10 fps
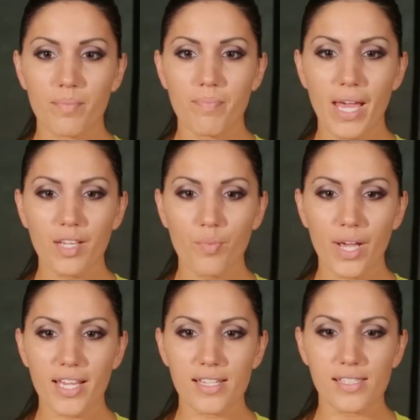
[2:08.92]
many
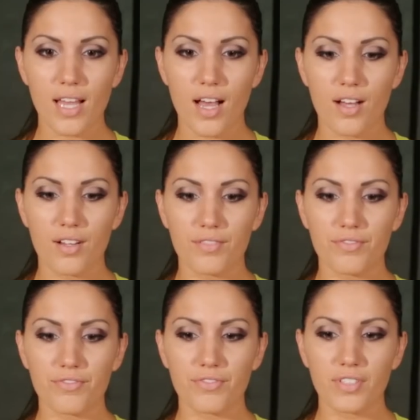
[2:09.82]
ways
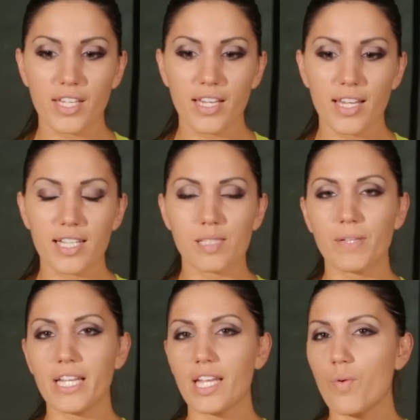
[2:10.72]
of
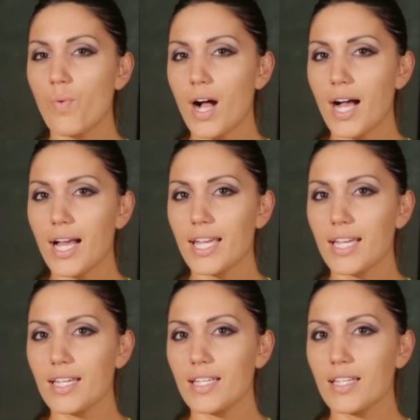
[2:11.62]
explaining
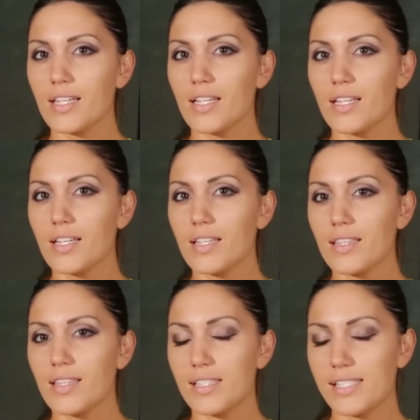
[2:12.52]
why
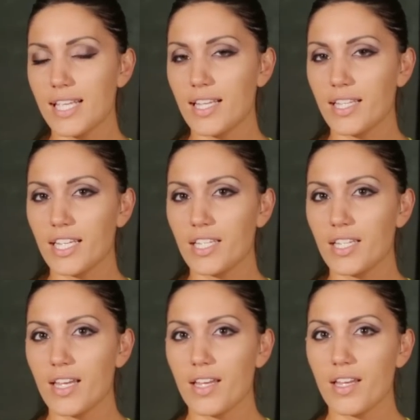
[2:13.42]
the saline